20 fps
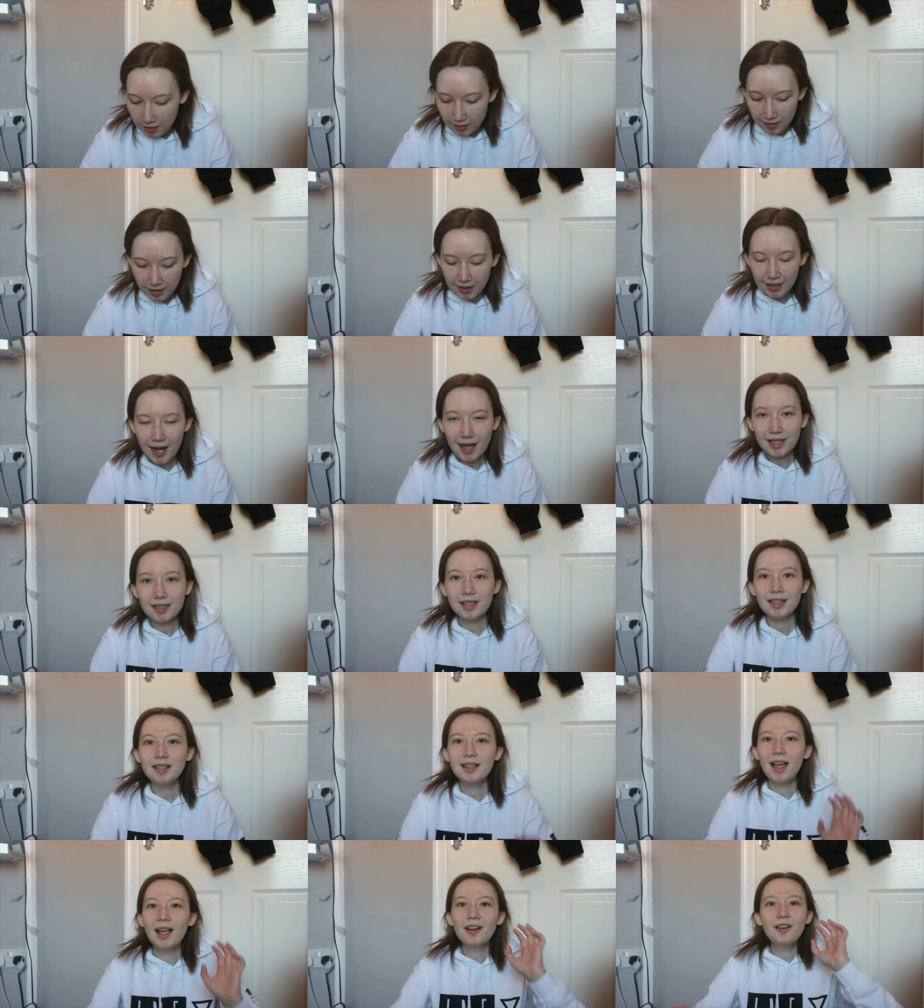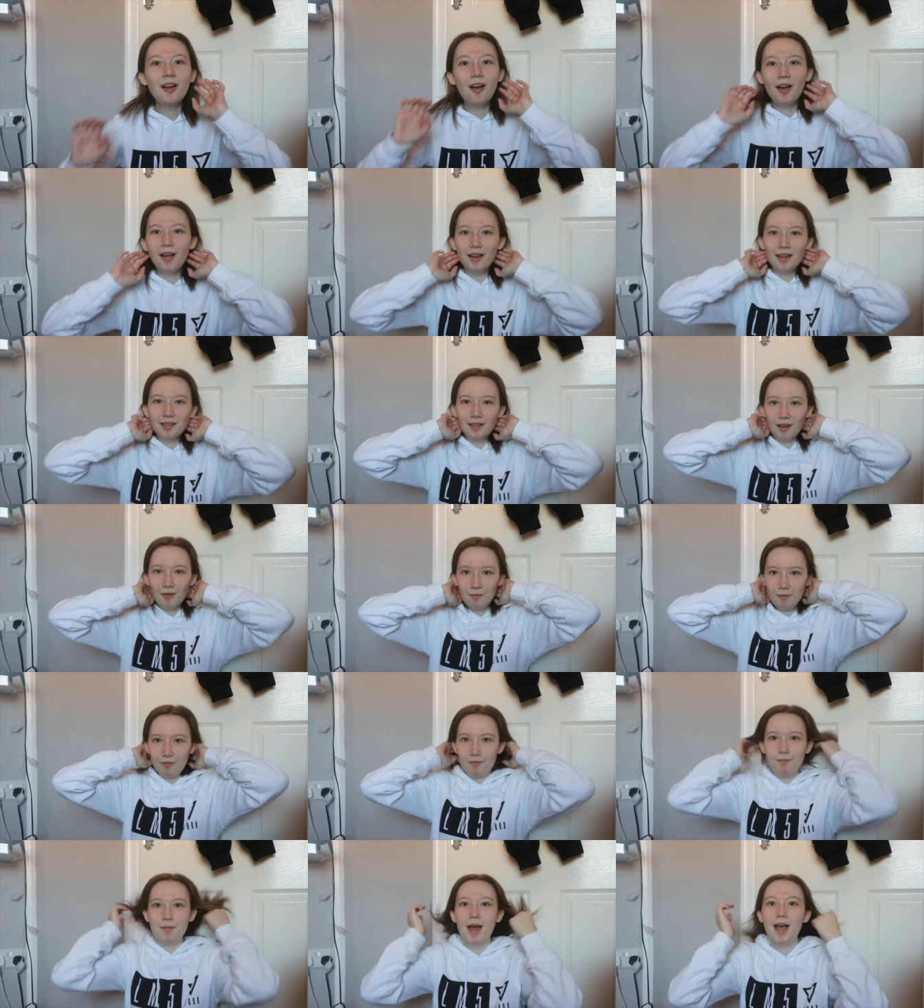So the next thing that I got is off
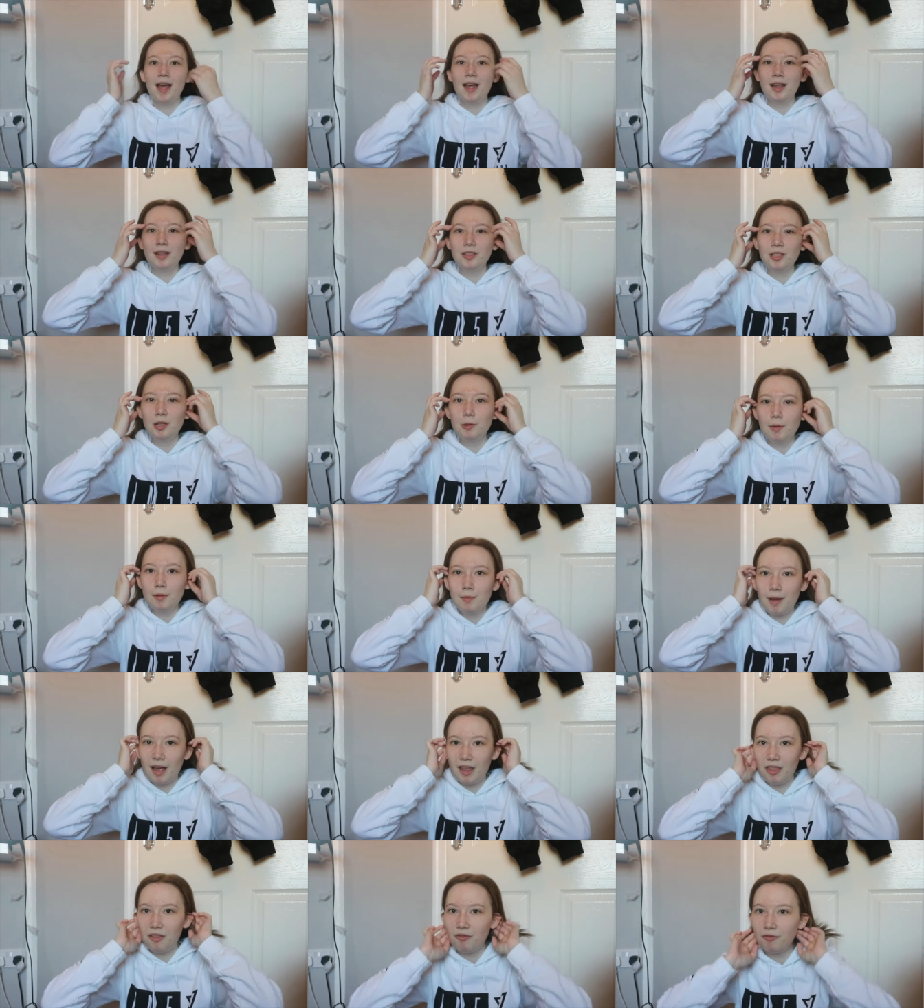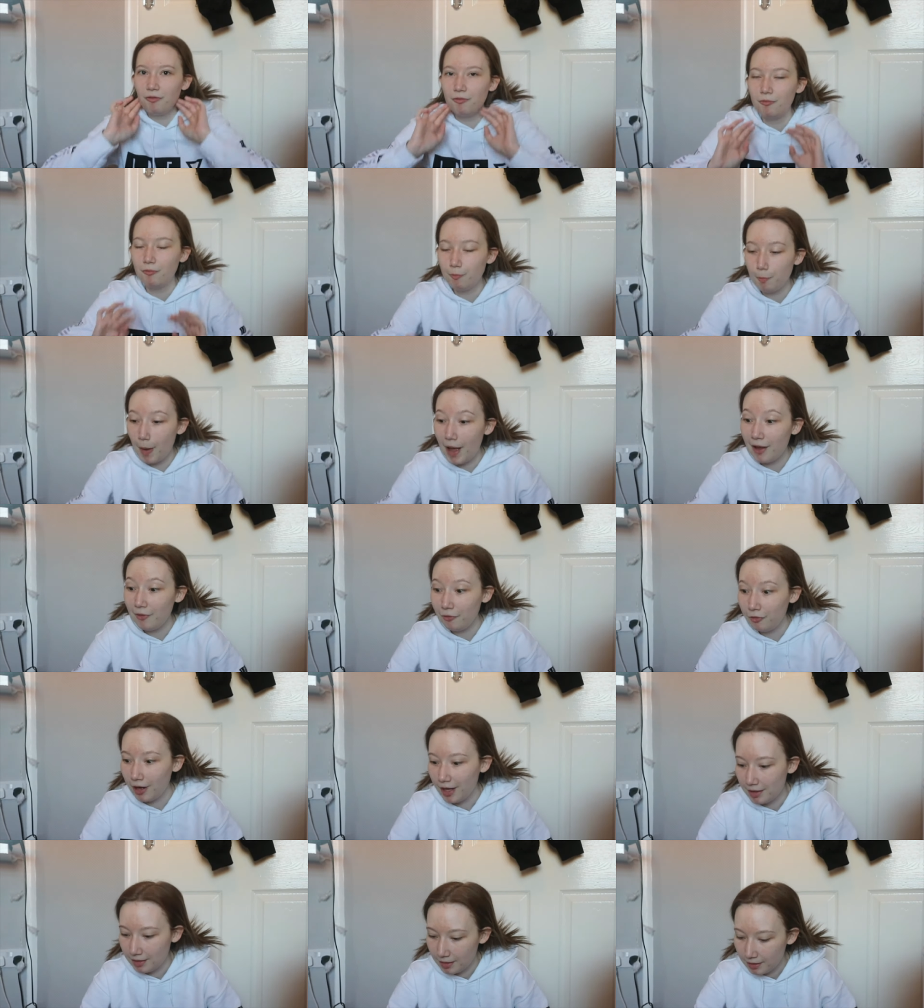two of my
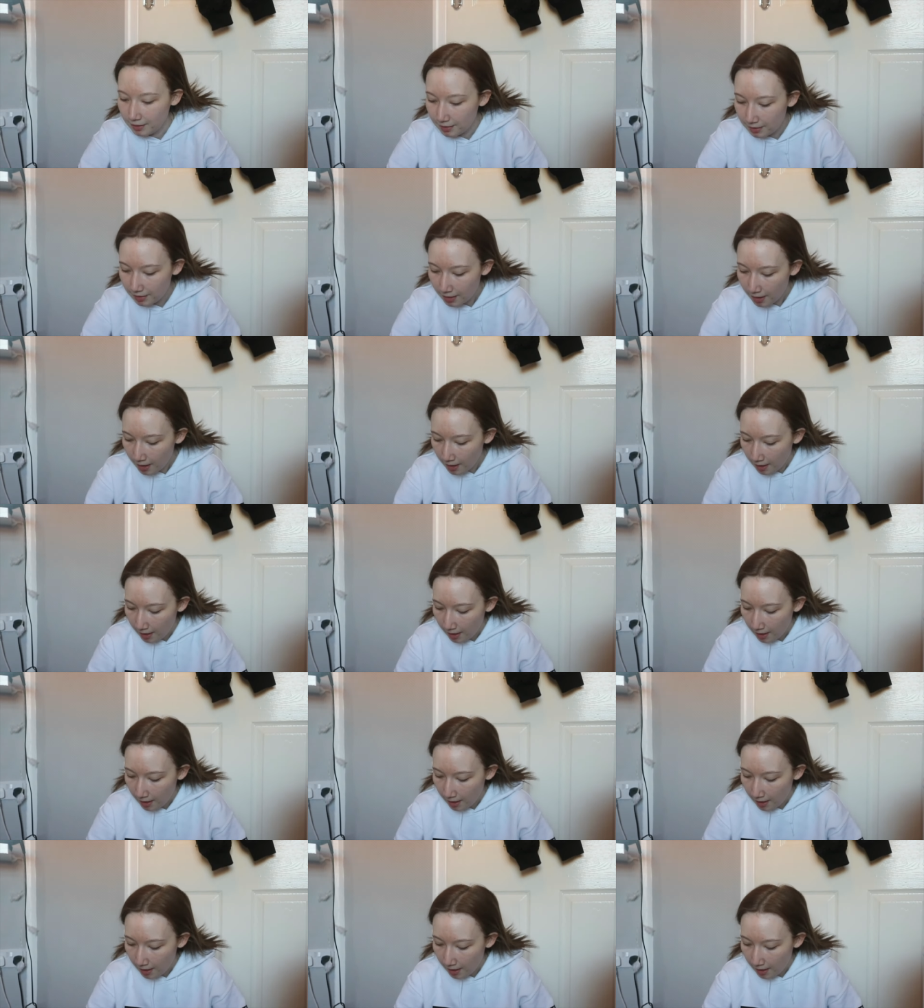friends.